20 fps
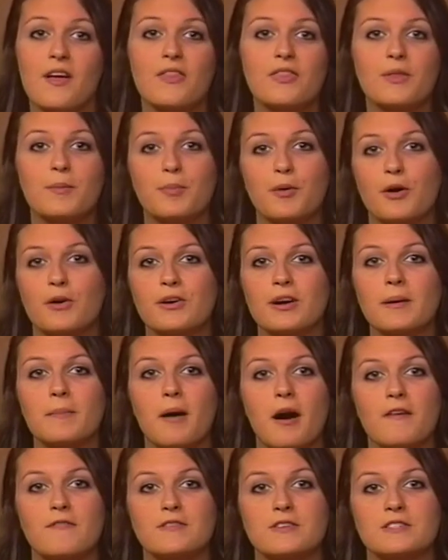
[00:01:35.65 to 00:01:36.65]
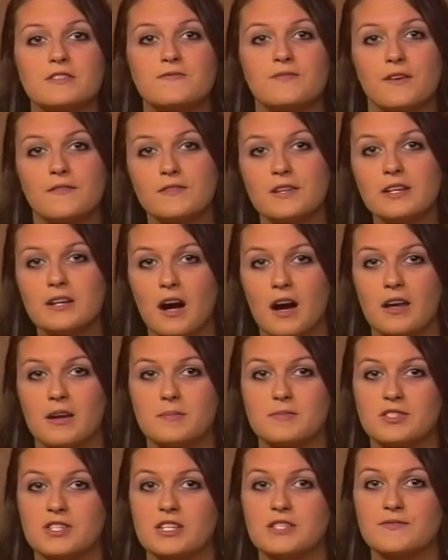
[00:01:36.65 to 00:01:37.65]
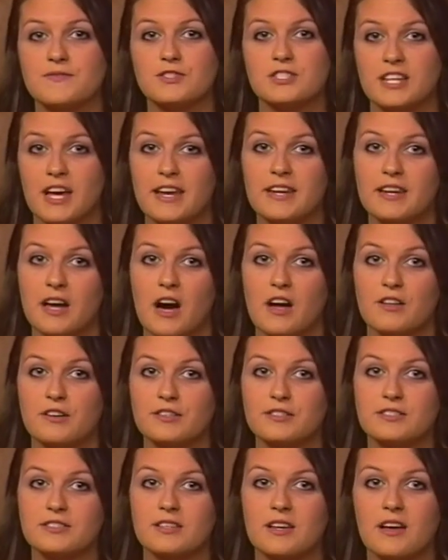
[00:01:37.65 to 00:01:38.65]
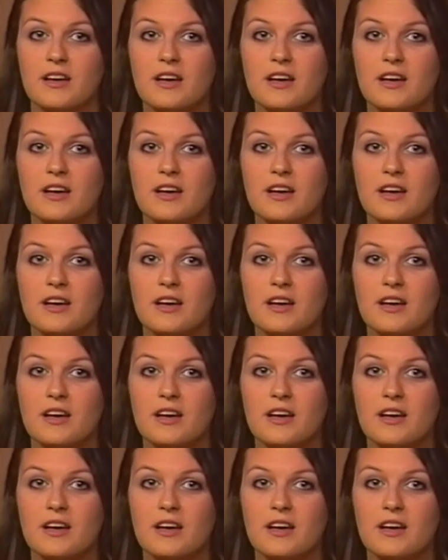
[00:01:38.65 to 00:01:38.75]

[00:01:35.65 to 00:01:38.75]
The program offers 50 condoms just for $10.